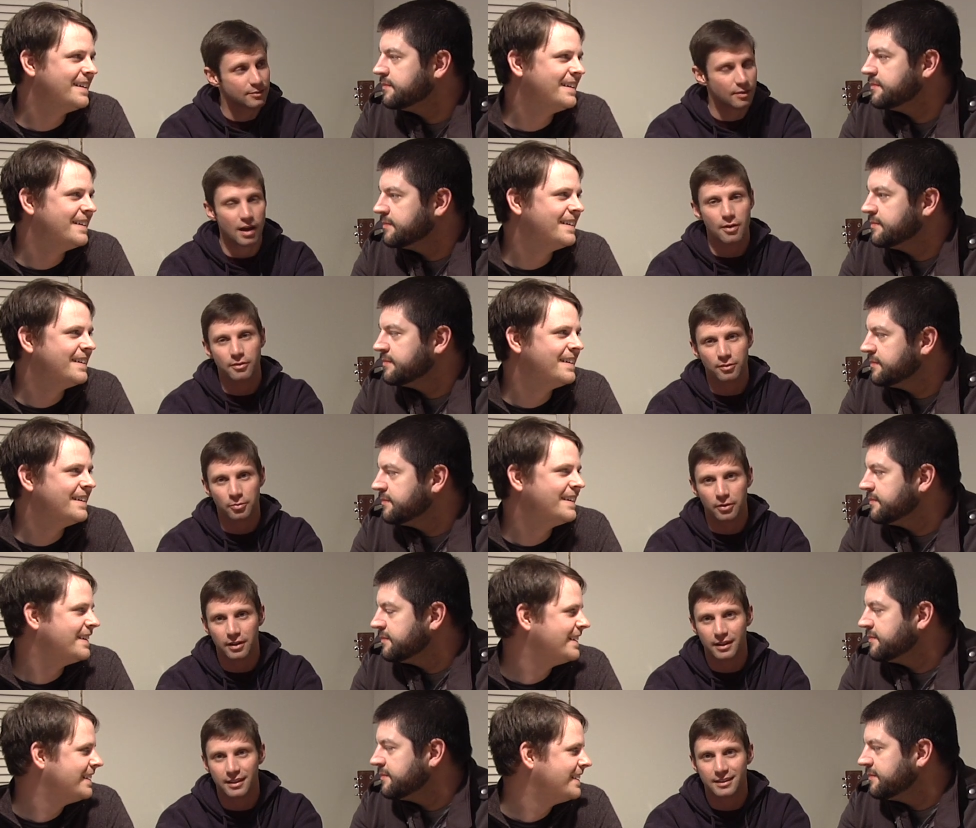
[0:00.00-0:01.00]
Speaker 1: Well, I don't want to
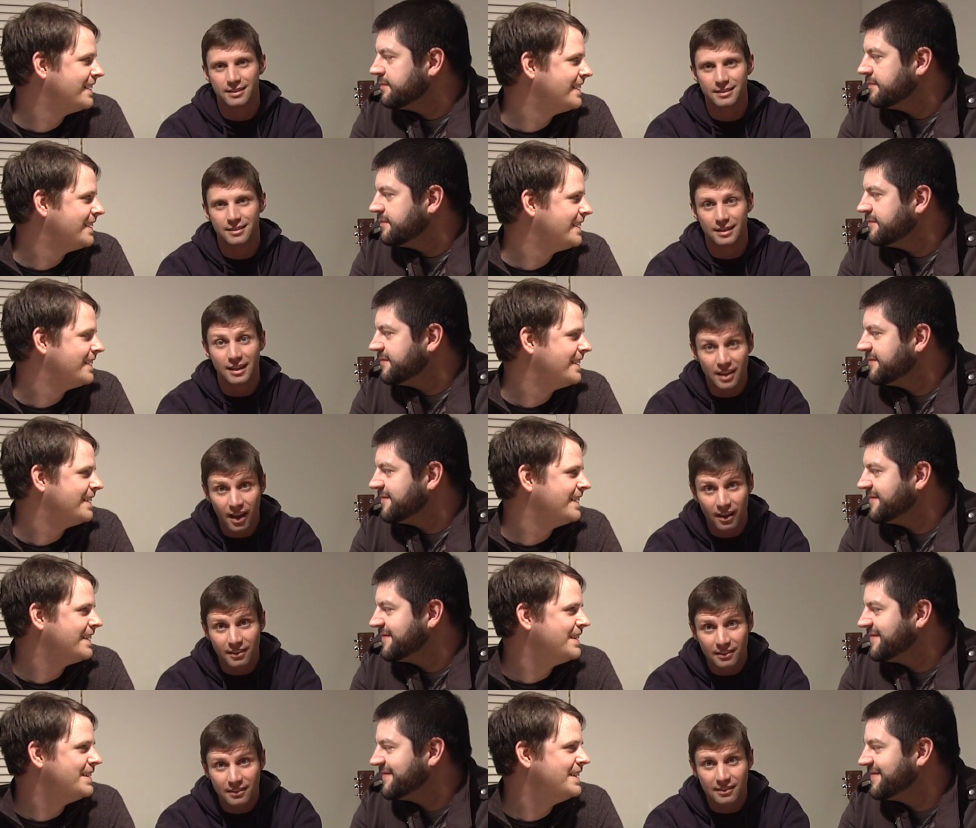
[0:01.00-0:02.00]
spoil anything. He
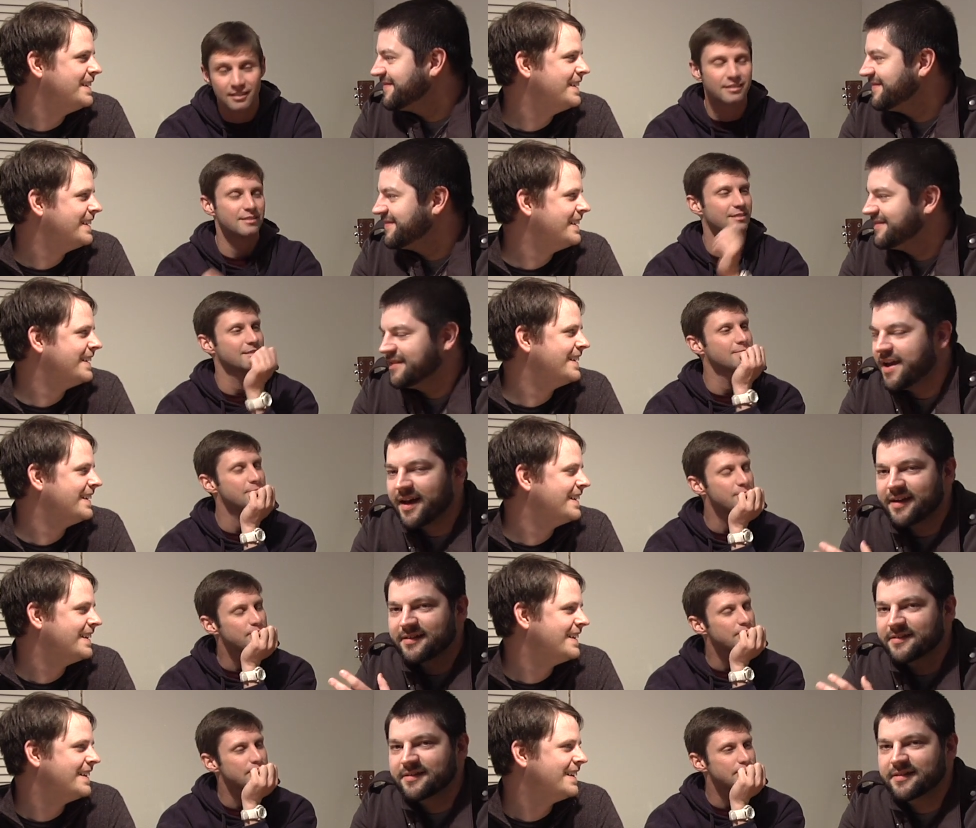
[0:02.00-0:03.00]
does.
Speaker 2: Yeah,
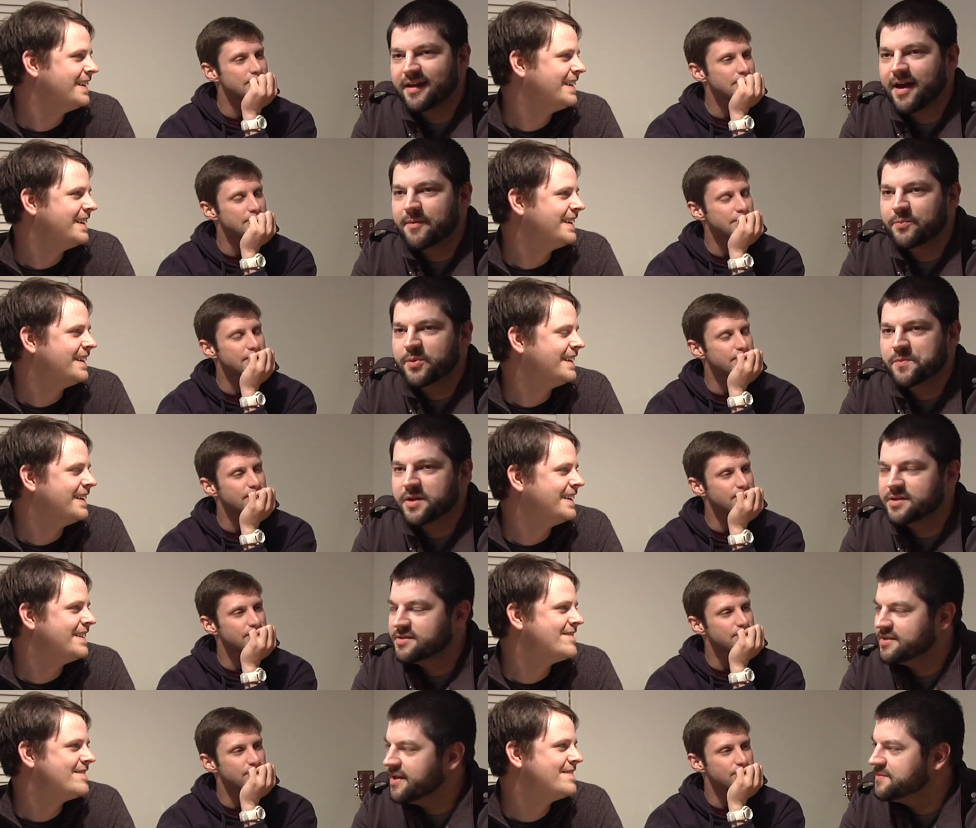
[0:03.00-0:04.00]
I'm pretty much
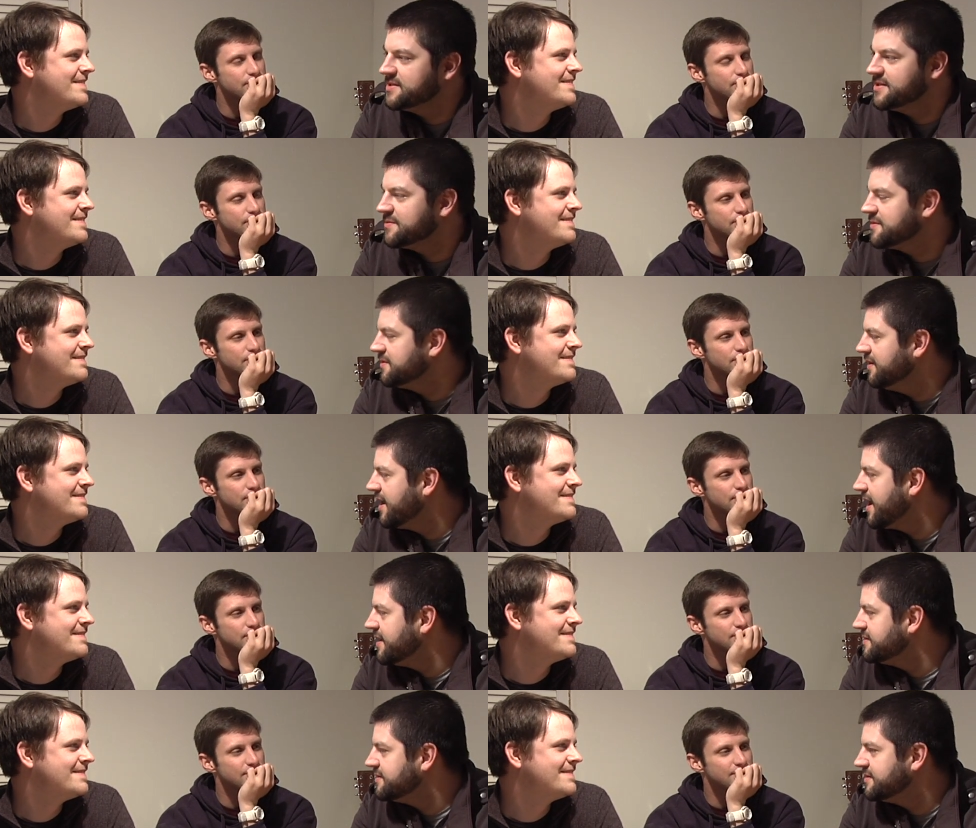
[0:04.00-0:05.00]
same with you
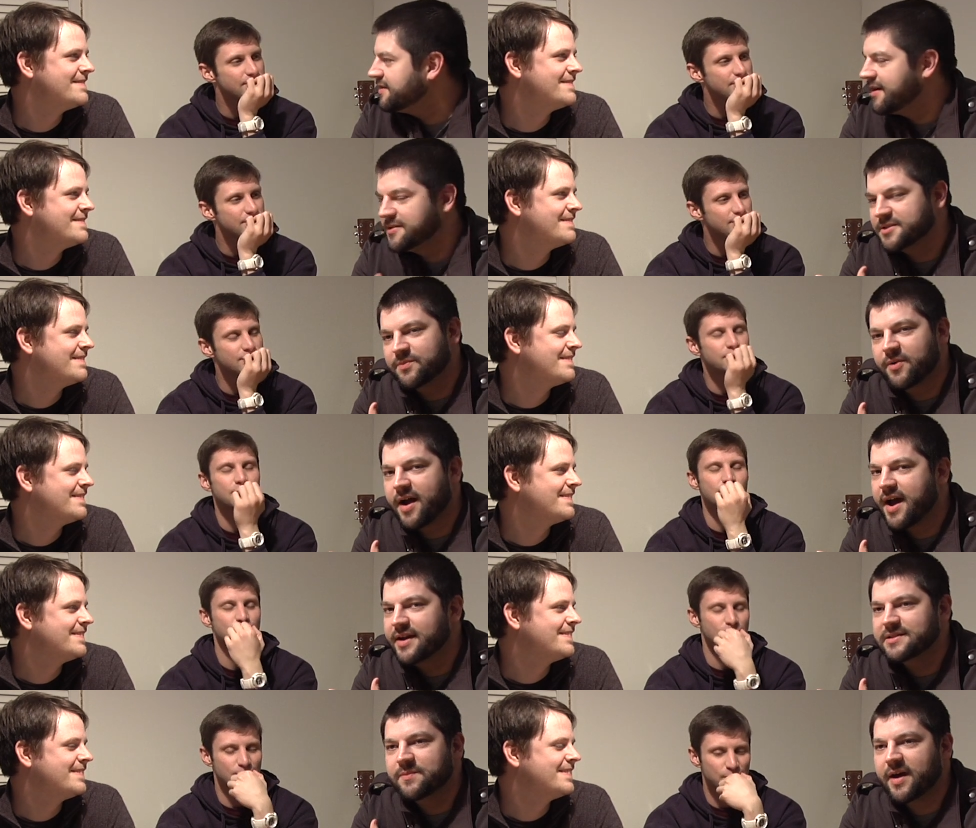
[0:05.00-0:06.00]
guys. I was
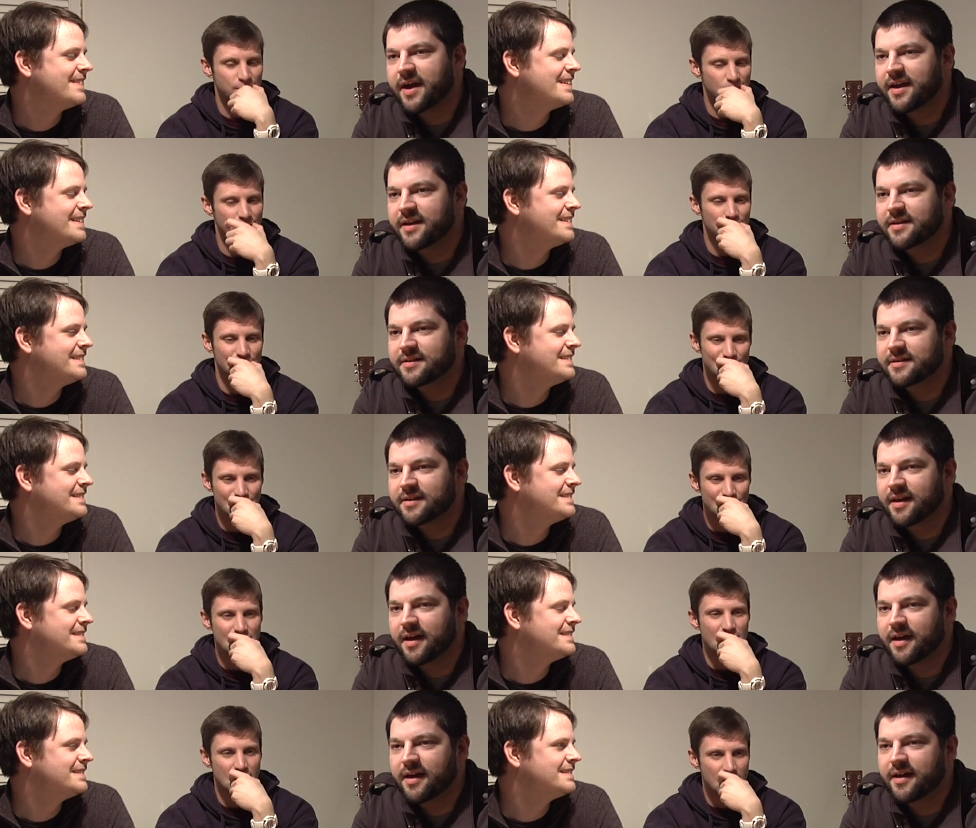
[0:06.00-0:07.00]
surprised by it.
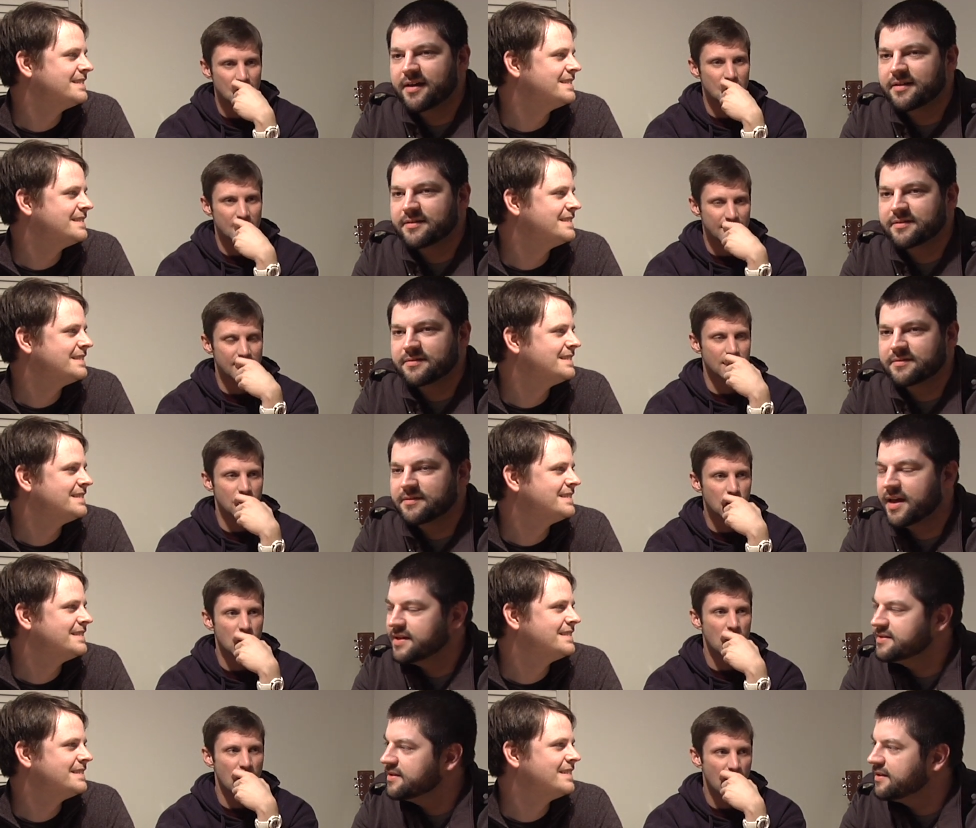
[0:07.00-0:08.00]
Uh,
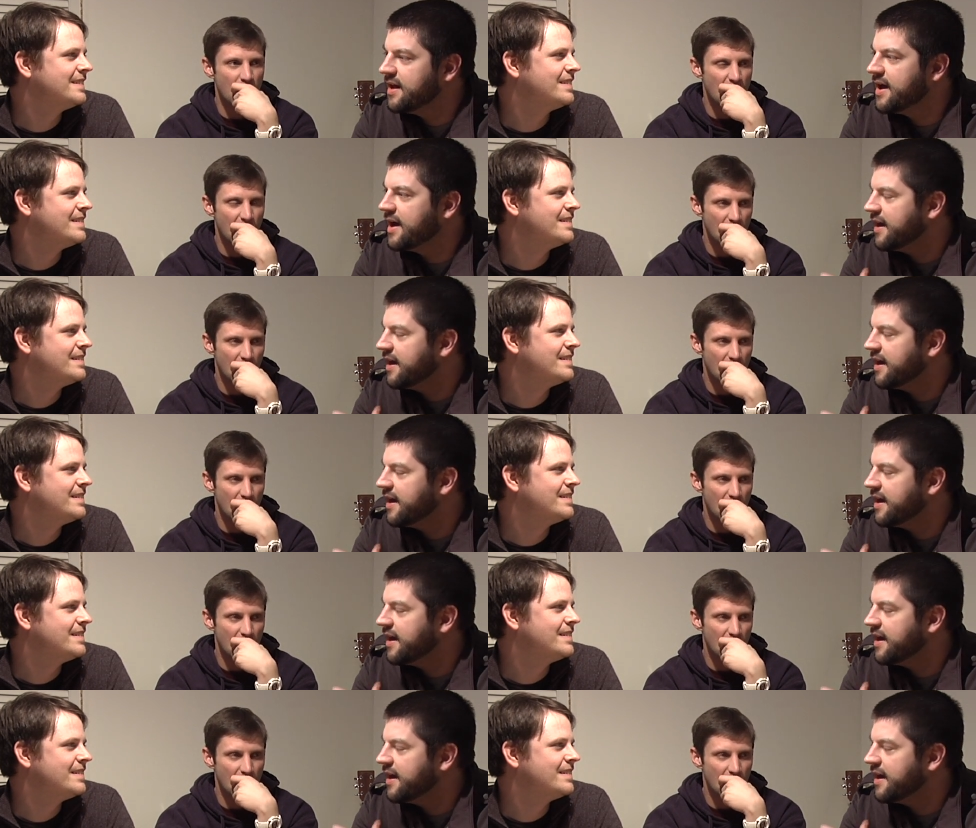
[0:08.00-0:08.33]
liked it a lot.